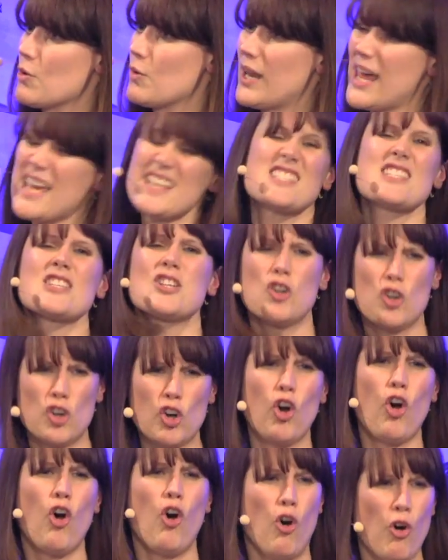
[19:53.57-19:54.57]
Let's look
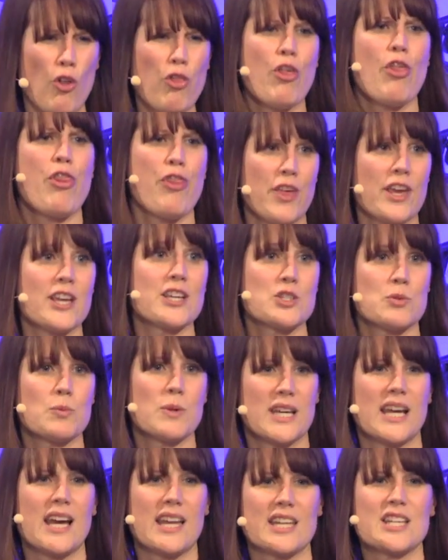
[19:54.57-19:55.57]
at other things we
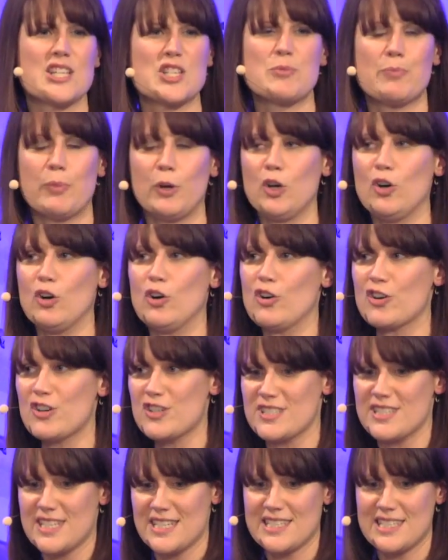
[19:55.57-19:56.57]
can explore,
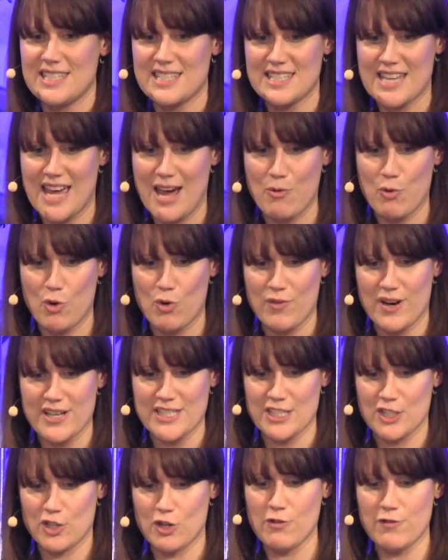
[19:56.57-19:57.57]
because this is now
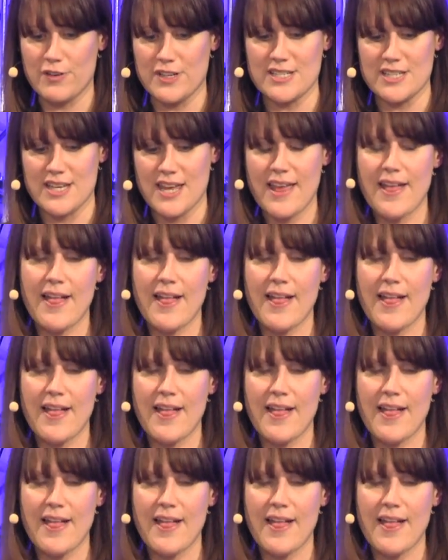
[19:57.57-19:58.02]
already covered.